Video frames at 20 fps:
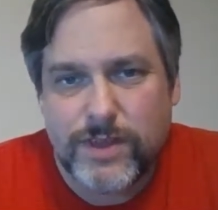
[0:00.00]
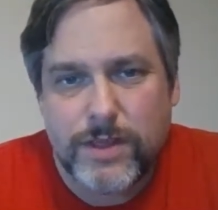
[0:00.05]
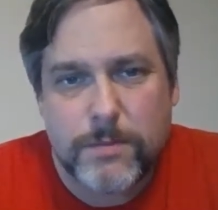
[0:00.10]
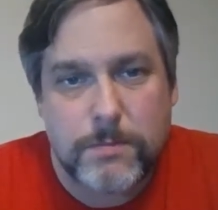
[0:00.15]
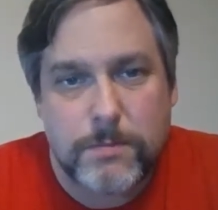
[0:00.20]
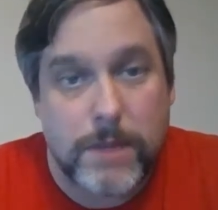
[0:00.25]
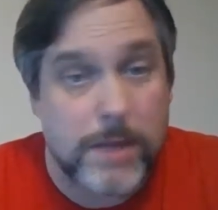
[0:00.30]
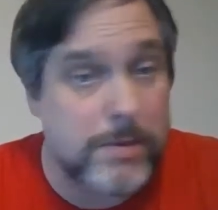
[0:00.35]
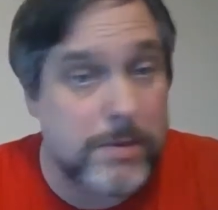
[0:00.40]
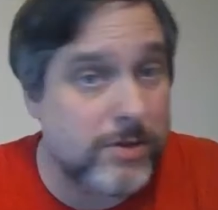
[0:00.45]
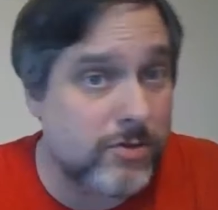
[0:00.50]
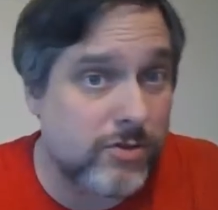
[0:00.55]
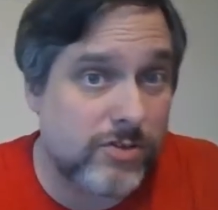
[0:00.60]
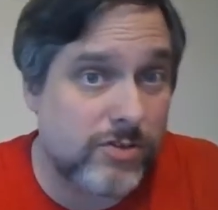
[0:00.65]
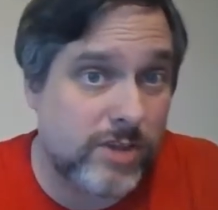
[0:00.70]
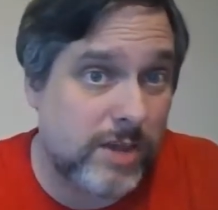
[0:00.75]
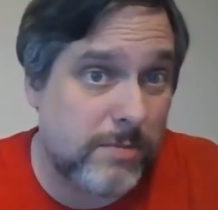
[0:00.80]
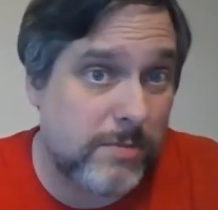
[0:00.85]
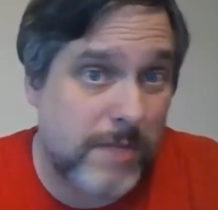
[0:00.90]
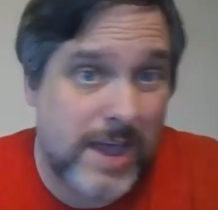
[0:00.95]
Maybe it's the
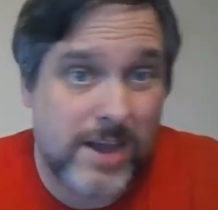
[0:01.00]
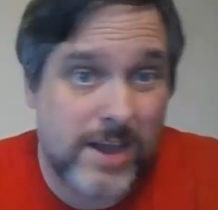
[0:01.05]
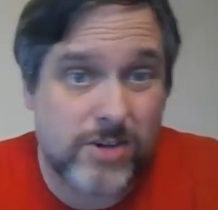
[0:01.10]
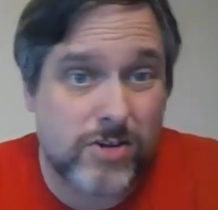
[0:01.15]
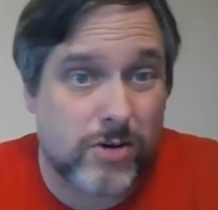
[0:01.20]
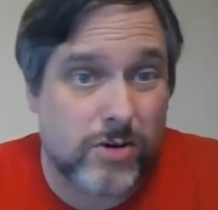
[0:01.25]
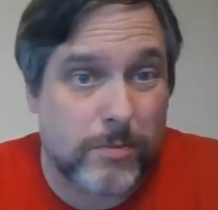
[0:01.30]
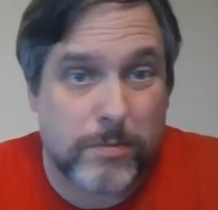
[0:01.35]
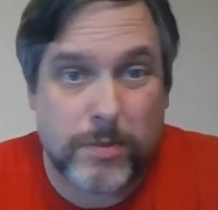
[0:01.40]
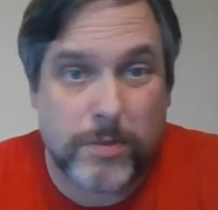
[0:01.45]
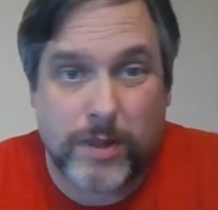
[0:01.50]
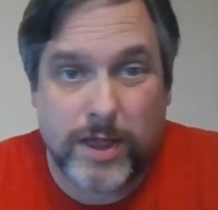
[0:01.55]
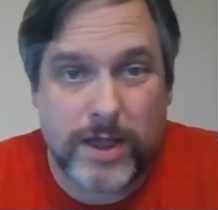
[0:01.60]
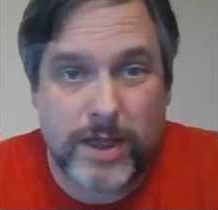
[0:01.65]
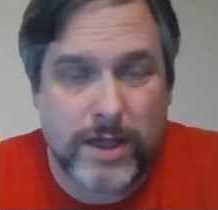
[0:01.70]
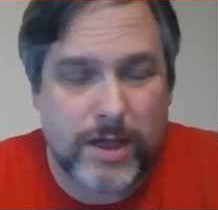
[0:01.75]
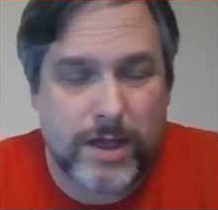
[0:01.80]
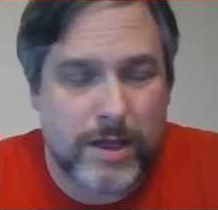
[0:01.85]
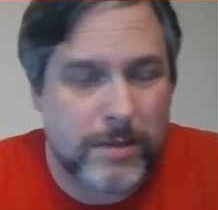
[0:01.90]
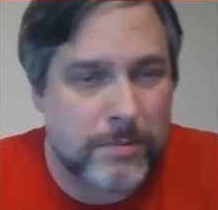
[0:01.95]
same actor
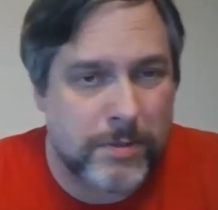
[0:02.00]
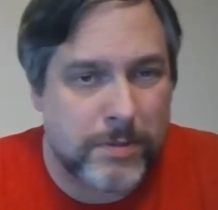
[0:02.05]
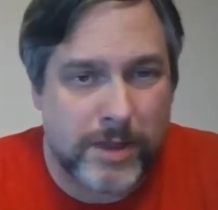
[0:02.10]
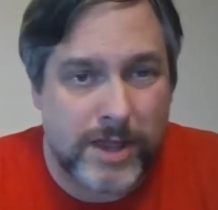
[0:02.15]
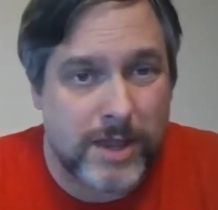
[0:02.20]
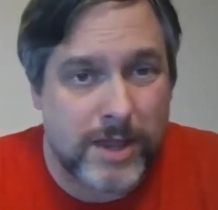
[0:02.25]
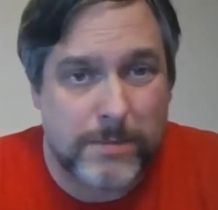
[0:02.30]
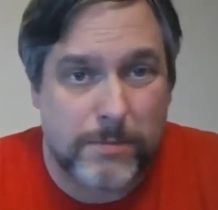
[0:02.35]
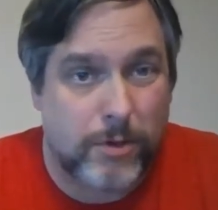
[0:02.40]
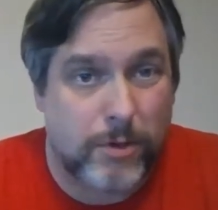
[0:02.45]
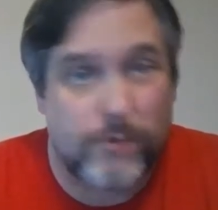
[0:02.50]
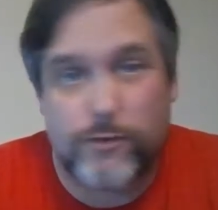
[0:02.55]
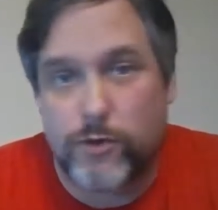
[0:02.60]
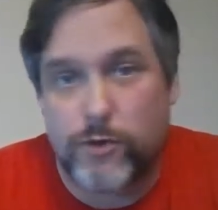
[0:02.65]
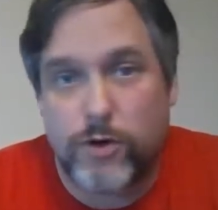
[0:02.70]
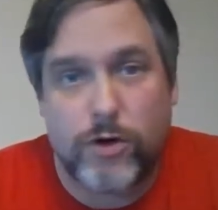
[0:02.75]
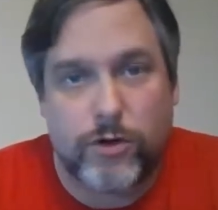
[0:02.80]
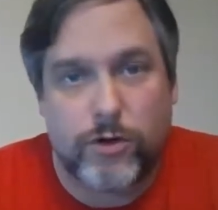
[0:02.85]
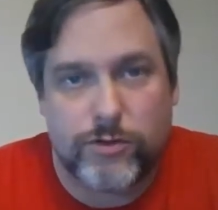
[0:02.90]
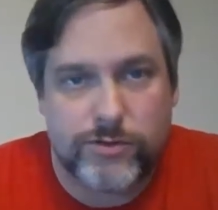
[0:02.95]
playing both
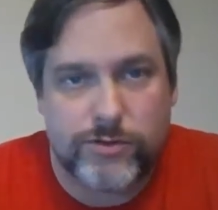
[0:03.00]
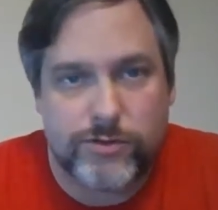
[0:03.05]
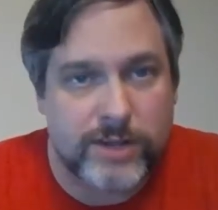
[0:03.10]
roles.